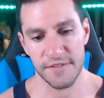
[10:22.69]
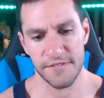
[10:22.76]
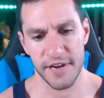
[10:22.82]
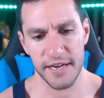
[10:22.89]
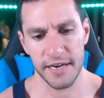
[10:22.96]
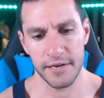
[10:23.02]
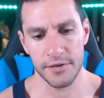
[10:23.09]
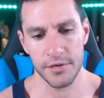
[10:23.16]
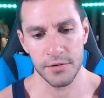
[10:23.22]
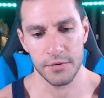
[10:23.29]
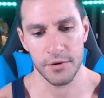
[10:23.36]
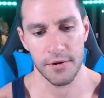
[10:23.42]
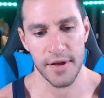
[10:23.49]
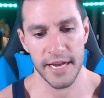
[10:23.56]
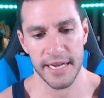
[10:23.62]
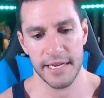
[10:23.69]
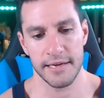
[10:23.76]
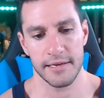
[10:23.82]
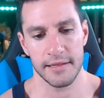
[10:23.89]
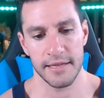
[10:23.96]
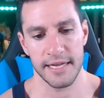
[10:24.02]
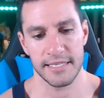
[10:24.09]
if I didn't do it already.
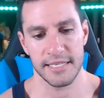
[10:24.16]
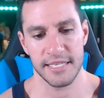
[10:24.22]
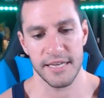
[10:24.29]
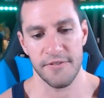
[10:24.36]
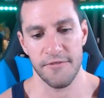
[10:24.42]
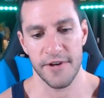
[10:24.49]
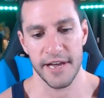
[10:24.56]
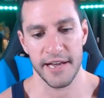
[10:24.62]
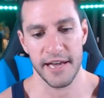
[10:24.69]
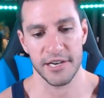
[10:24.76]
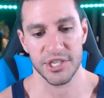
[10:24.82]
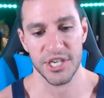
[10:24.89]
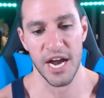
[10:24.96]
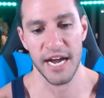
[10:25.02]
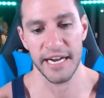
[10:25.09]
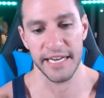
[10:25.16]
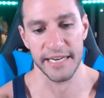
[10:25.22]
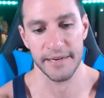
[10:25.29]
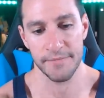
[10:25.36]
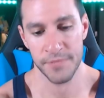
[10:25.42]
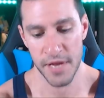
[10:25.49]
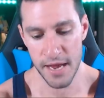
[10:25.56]
Let's see if we can get a shiny.